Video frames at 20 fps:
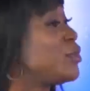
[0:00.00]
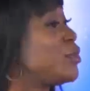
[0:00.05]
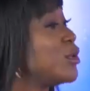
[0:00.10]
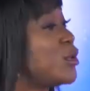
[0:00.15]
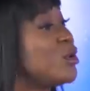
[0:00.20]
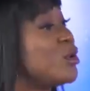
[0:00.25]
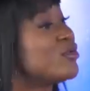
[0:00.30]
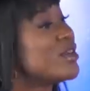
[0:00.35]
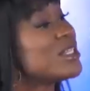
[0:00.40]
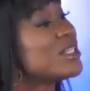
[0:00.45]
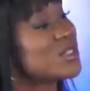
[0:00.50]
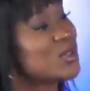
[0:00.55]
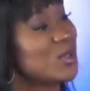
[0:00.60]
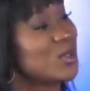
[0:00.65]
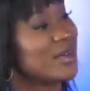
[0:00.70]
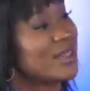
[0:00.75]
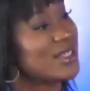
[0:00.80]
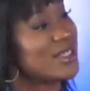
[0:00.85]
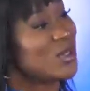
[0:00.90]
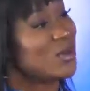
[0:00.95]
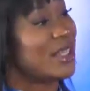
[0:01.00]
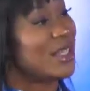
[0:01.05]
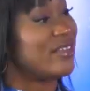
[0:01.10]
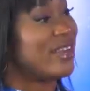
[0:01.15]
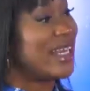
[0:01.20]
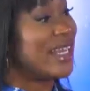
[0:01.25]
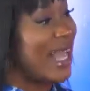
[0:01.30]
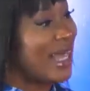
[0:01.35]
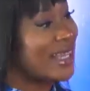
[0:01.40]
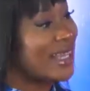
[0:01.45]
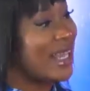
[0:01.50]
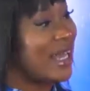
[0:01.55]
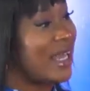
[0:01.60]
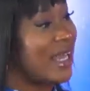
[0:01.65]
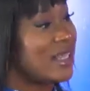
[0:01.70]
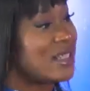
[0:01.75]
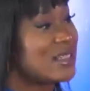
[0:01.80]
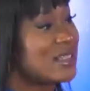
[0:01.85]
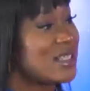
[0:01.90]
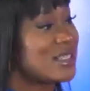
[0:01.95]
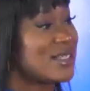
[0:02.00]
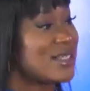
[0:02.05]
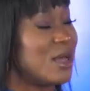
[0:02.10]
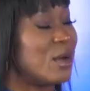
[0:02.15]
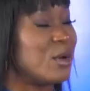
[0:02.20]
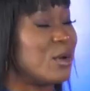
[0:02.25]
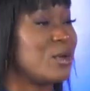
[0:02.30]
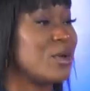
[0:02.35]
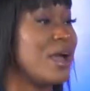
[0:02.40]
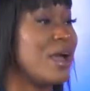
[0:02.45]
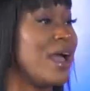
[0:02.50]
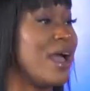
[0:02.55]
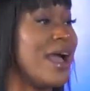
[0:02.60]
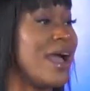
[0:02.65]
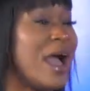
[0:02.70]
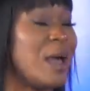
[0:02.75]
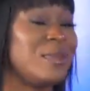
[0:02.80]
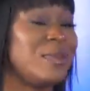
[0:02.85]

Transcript: People don't read stories though; right. they read headlines. Headlines, so, that's true.